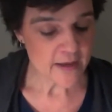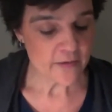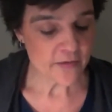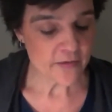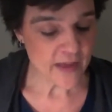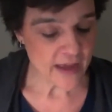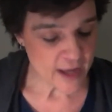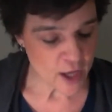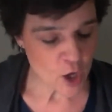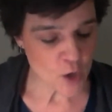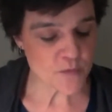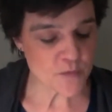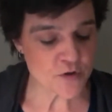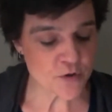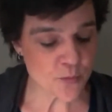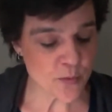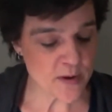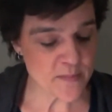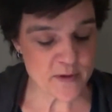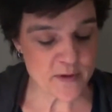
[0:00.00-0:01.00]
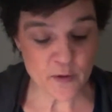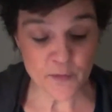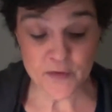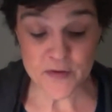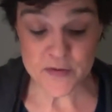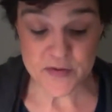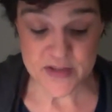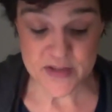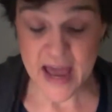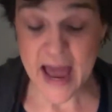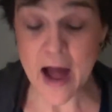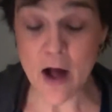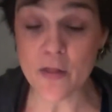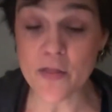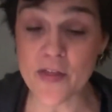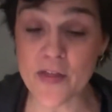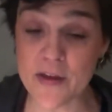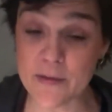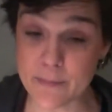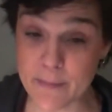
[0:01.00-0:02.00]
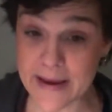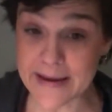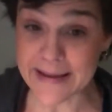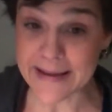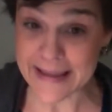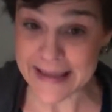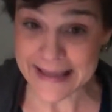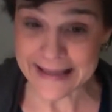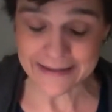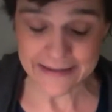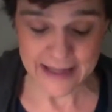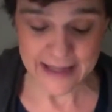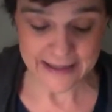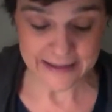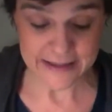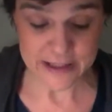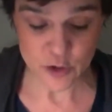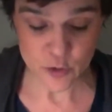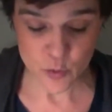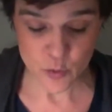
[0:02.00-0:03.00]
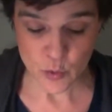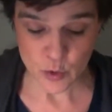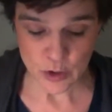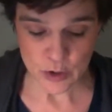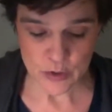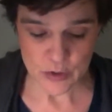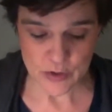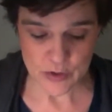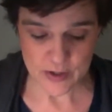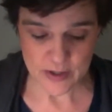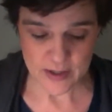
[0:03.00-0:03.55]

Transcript: They hoped to rebuild the South and make it like the North.